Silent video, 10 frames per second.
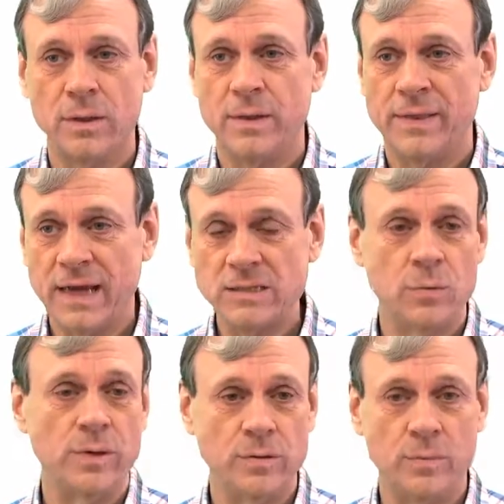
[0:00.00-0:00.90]
that's
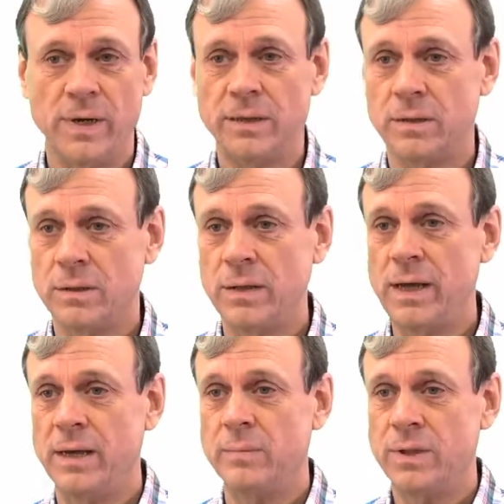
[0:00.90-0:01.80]
where you make the
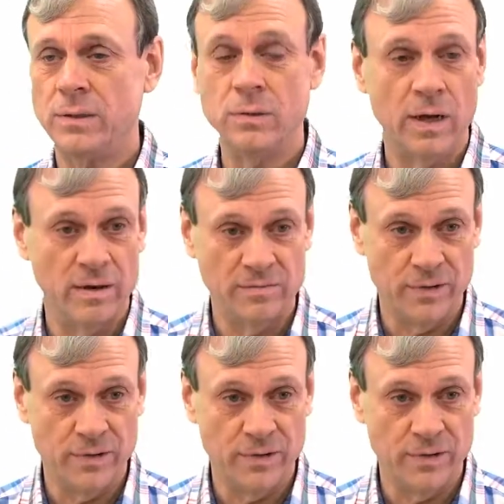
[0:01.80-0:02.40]
claim that you have